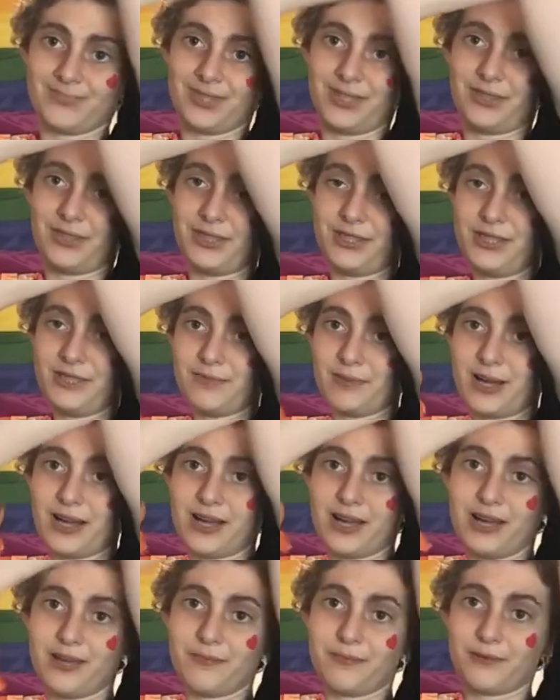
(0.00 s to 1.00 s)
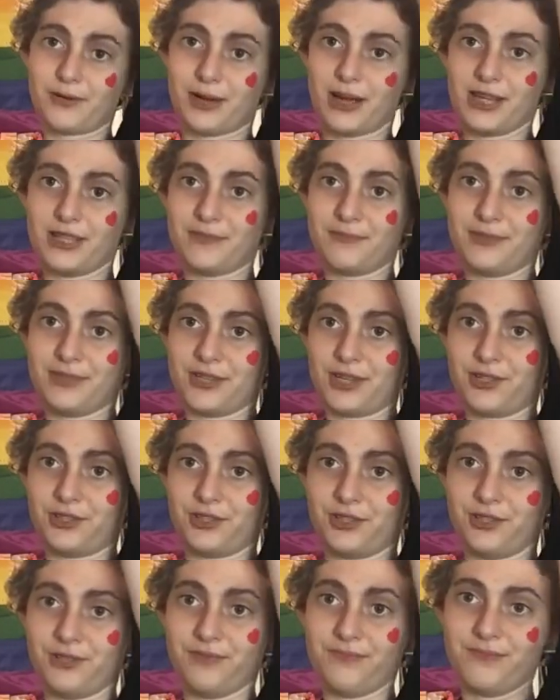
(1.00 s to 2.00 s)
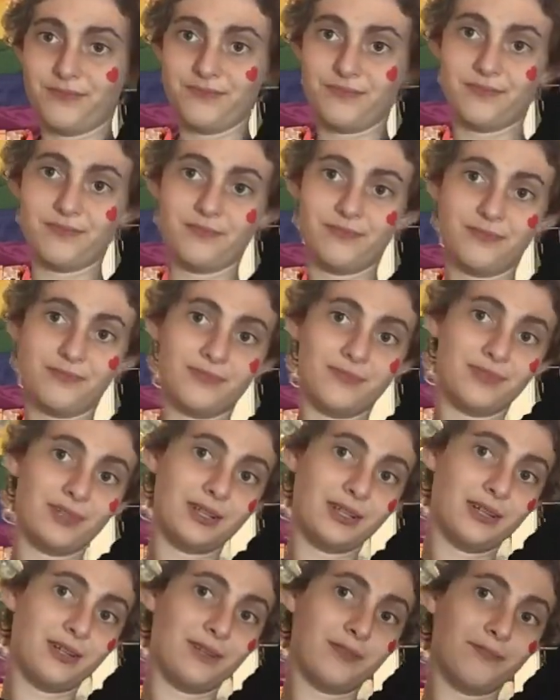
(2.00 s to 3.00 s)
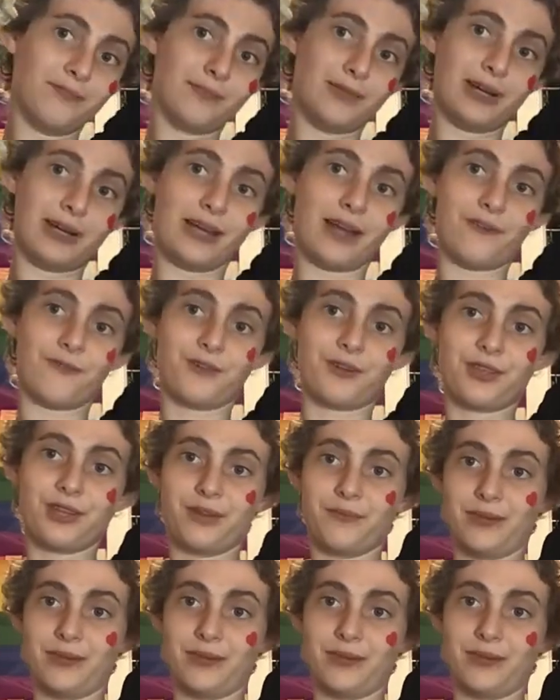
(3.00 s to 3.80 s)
This is my prized possession, my everything